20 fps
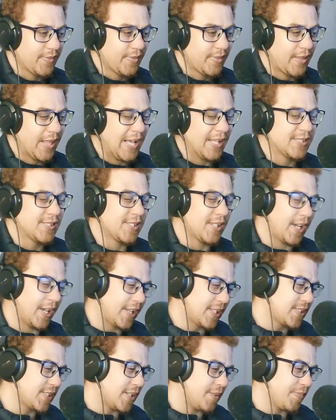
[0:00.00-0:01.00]
That's like
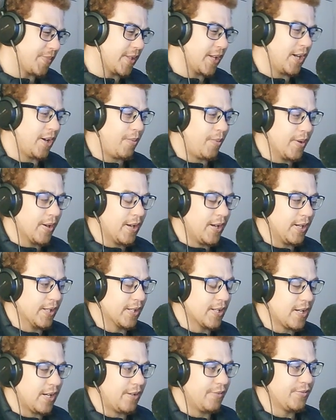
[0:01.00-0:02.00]
something I want to
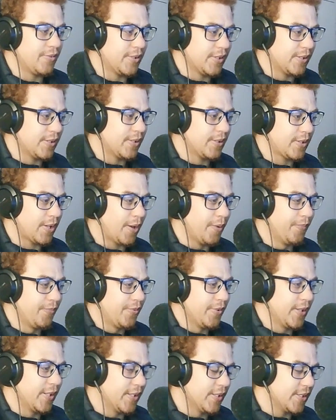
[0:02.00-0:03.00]
uncover,
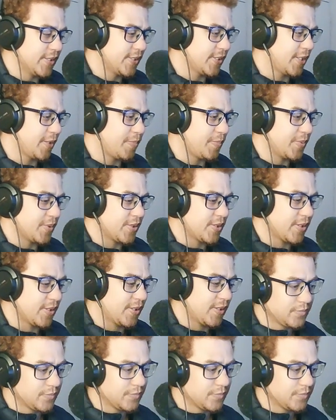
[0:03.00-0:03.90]
hopefully, in this episode.